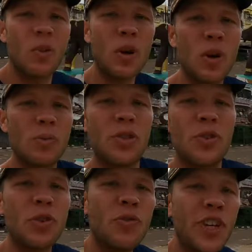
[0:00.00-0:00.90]
Welcome
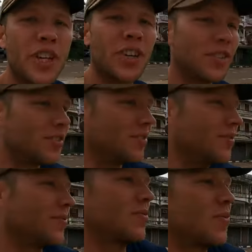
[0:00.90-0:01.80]
to a new video
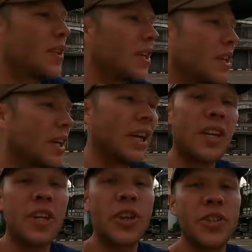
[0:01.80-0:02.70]

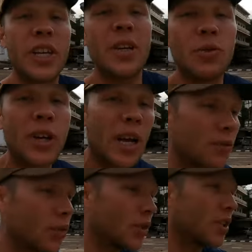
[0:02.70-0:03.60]
and another day of
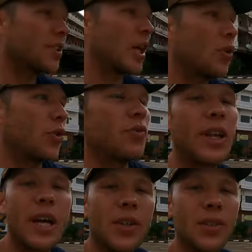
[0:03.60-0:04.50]
travel in the south
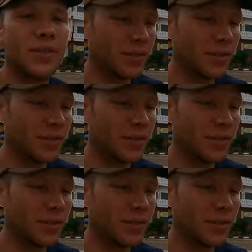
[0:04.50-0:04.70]
of Laos.